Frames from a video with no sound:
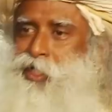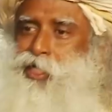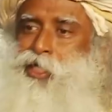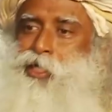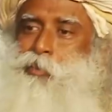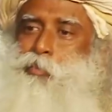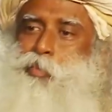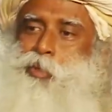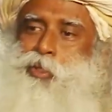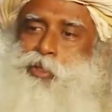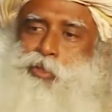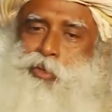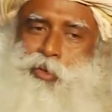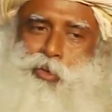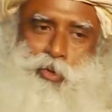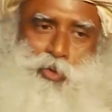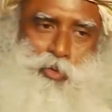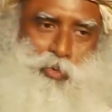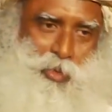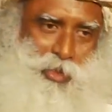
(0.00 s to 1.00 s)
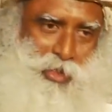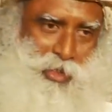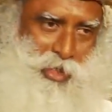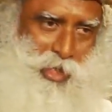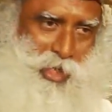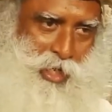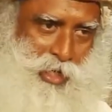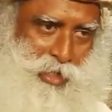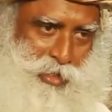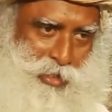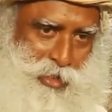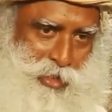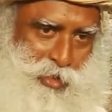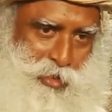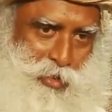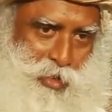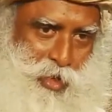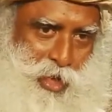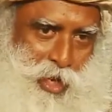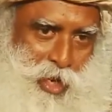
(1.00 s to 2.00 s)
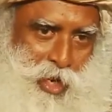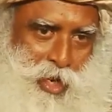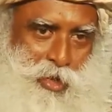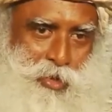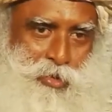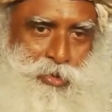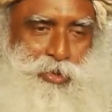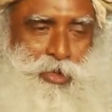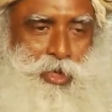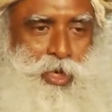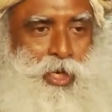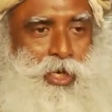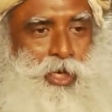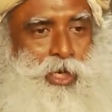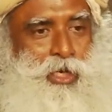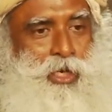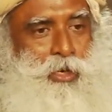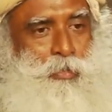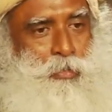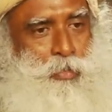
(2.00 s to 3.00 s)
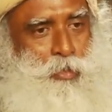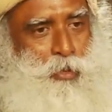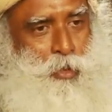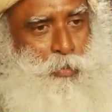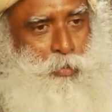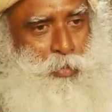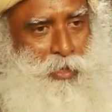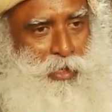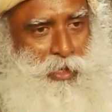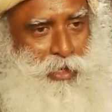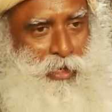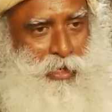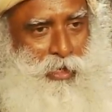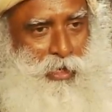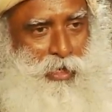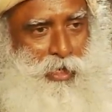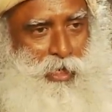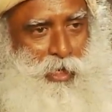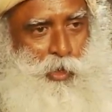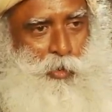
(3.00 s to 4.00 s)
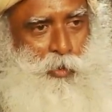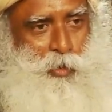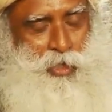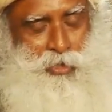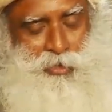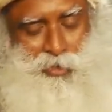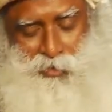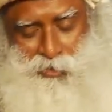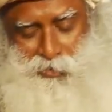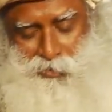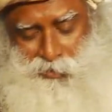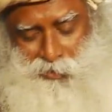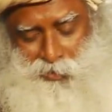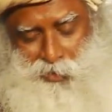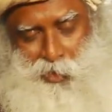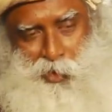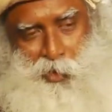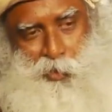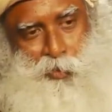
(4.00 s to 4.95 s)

keep it overnight in your house in a properly cleaned vessel